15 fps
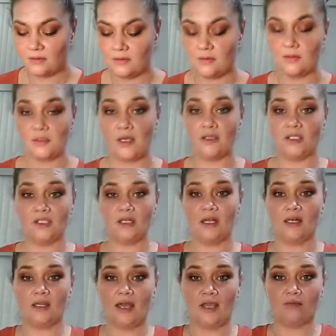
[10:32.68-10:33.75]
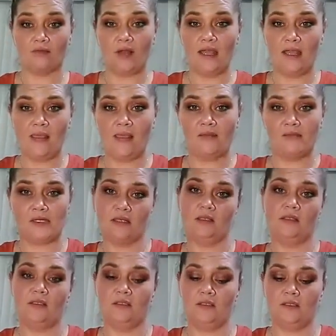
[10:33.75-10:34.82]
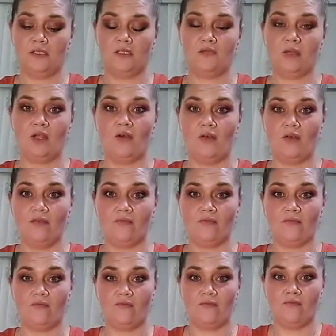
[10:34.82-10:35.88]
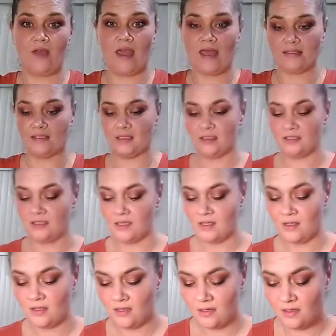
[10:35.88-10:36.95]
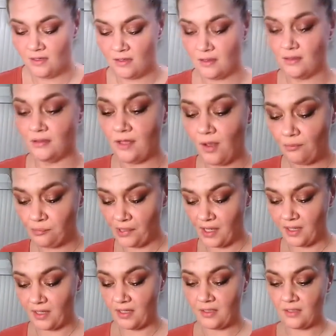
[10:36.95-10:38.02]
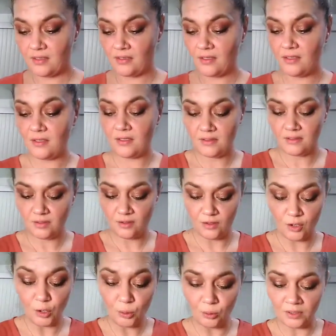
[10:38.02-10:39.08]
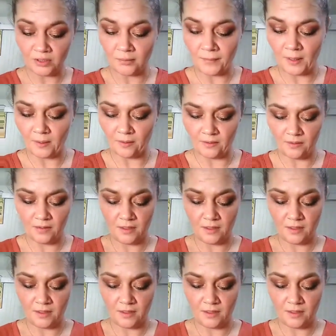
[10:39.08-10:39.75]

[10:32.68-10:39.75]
So I just got it like right in the middle. Just a big old fat lump of goo in the middle.